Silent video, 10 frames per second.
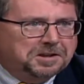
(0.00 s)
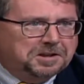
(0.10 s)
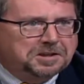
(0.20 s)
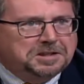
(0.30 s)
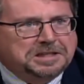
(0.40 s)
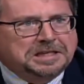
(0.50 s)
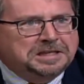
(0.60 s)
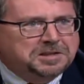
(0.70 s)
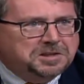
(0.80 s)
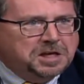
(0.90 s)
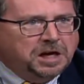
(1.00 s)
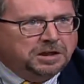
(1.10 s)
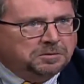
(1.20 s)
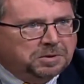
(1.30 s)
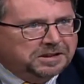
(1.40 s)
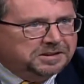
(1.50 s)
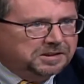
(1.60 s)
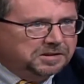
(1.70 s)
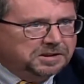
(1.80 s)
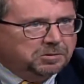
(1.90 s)
eating his young,
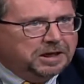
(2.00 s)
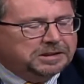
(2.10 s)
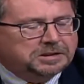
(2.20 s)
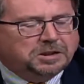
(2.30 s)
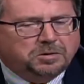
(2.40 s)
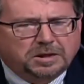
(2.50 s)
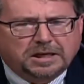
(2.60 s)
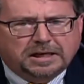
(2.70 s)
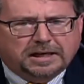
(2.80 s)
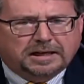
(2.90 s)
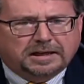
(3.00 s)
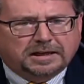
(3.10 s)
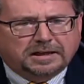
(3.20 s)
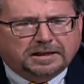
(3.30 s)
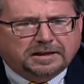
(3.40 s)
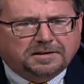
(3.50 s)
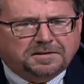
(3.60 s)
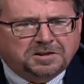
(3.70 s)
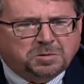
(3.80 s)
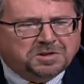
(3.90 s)
basically, right? So
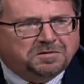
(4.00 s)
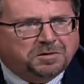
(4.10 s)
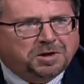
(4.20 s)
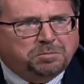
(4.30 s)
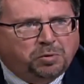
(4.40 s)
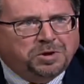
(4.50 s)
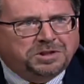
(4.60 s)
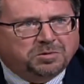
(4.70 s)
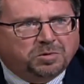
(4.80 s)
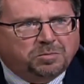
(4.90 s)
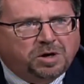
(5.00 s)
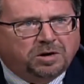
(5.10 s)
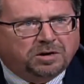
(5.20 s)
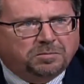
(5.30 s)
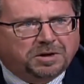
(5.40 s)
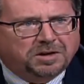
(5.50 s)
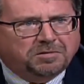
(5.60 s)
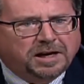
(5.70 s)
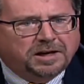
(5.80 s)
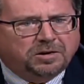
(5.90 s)
this was a very pointed remark by
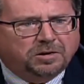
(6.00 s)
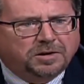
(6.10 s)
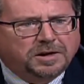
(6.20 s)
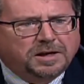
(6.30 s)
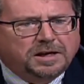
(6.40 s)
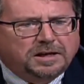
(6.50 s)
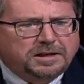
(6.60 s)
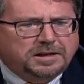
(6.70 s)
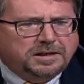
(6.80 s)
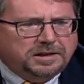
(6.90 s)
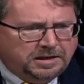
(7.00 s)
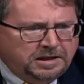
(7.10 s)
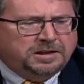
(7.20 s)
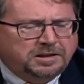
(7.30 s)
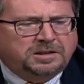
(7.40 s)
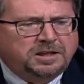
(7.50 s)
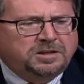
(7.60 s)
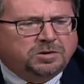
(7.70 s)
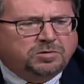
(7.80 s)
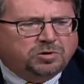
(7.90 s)
Varadkar. He
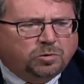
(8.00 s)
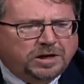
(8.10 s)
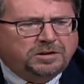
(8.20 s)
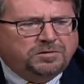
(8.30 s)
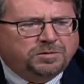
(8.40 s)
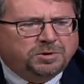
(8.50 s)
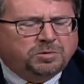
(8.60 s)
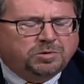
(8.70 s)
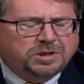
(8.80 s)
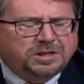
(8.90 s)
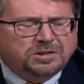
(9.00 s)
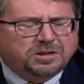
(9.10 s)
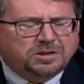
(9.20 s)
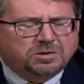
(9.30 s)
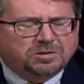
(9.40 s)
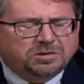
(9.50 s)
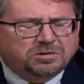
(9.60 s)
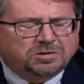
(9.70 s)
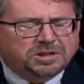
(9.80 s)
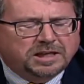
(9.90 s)
continued directly from the quotation that
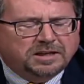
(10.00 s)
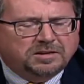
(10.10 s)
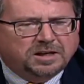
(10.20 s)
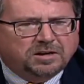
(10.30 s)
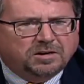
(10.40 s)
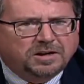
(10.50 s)
you're saying there,